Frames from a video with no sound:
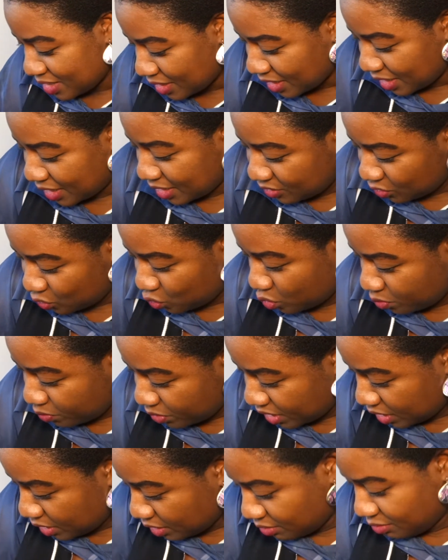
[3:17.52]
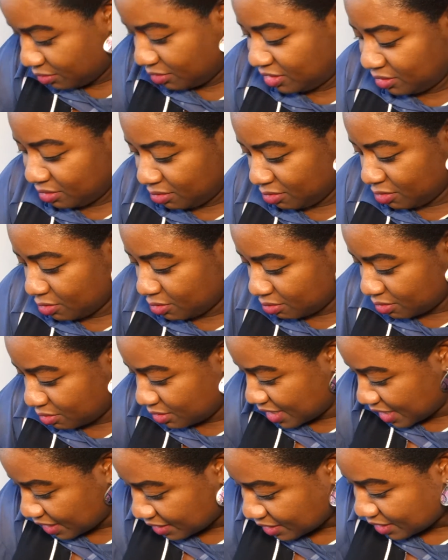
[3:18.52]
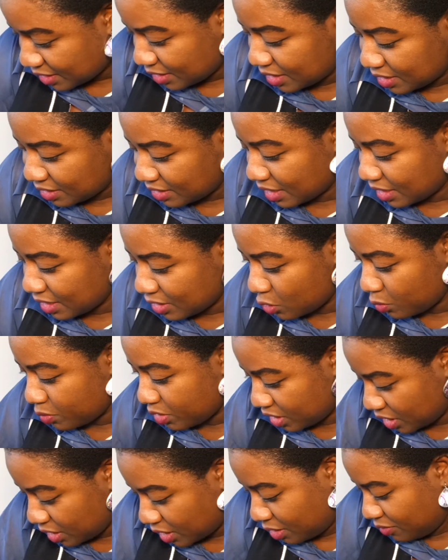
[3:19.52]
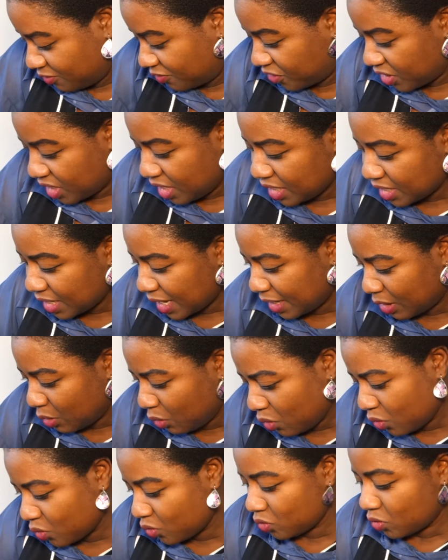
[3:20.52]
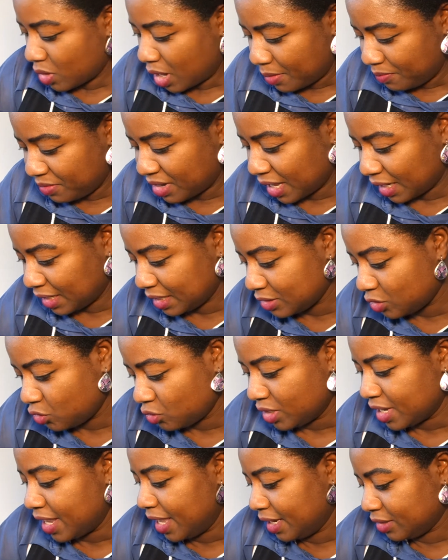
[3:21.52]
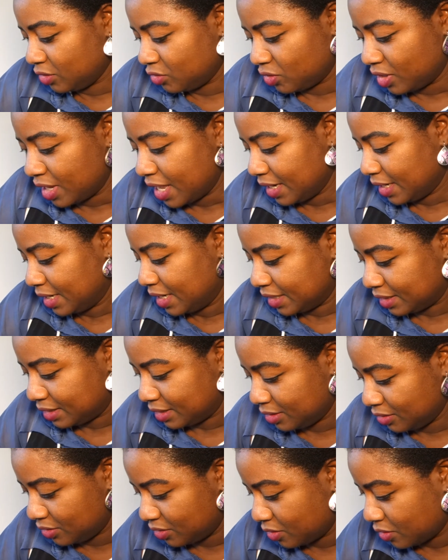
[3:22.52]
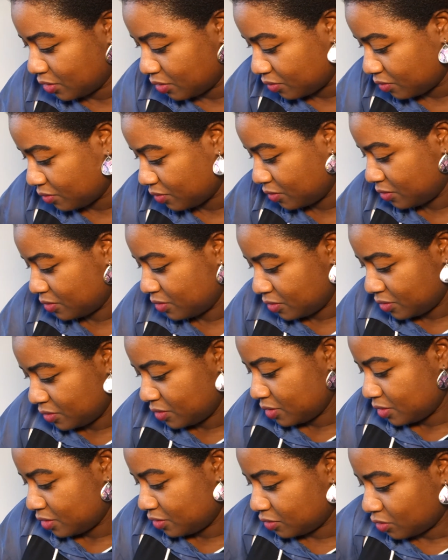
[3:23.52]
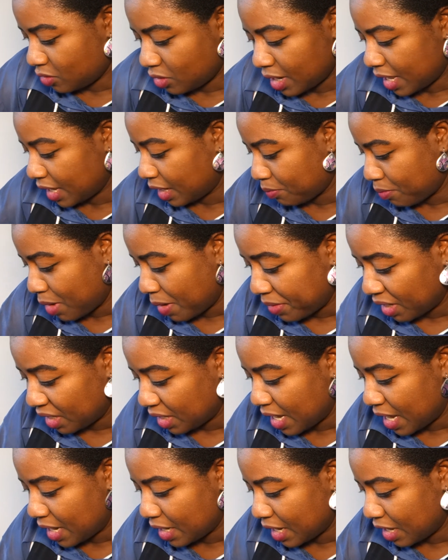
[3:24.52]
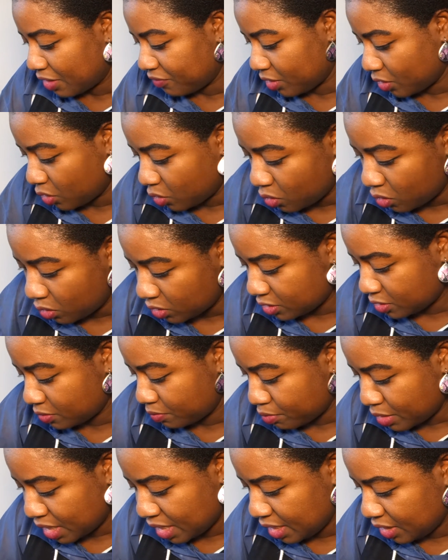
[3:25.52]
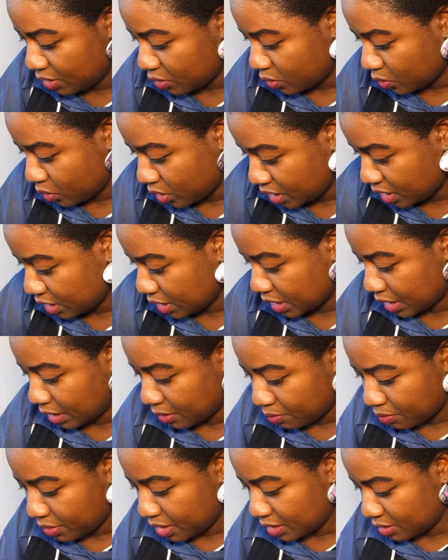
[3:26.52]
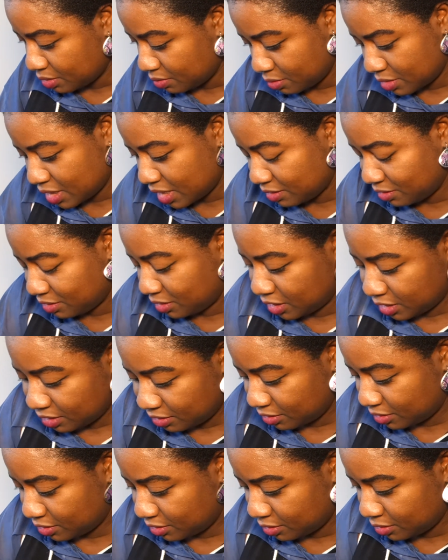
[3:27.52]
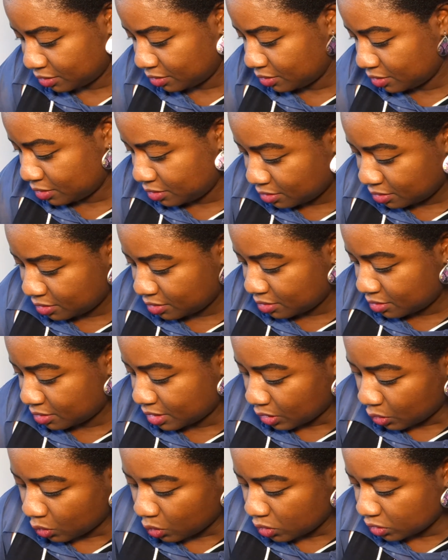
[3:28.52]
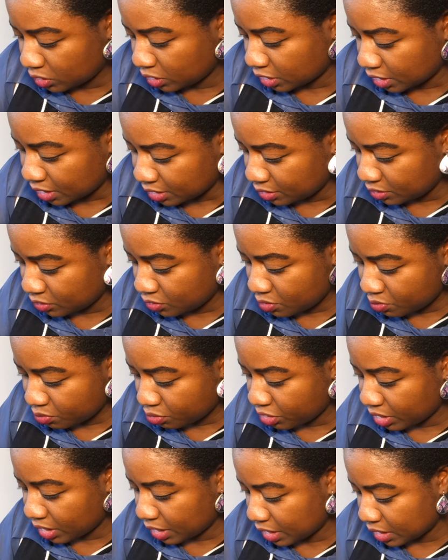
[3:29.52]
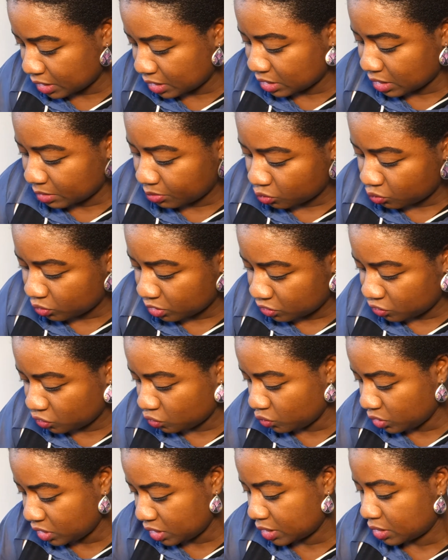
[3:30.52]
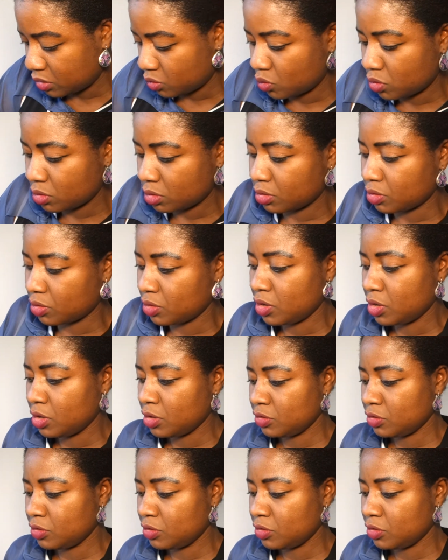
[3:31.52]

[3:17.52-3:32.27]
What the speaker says: Kids will be getting this and they'll be feeling like, oh, I'm lucky today to get this, It's not like mom and dad haven't got money or anything, but that's just the culture. You don't bring kids up with sweet and whatnot.